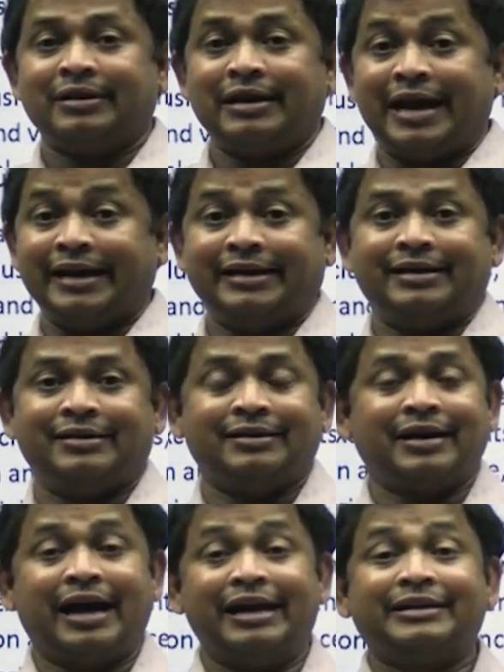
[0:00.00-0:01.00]
like
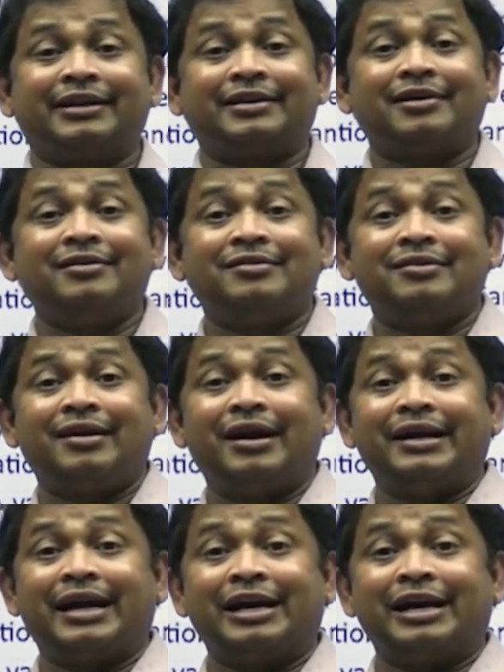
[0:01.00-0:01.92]
electrical and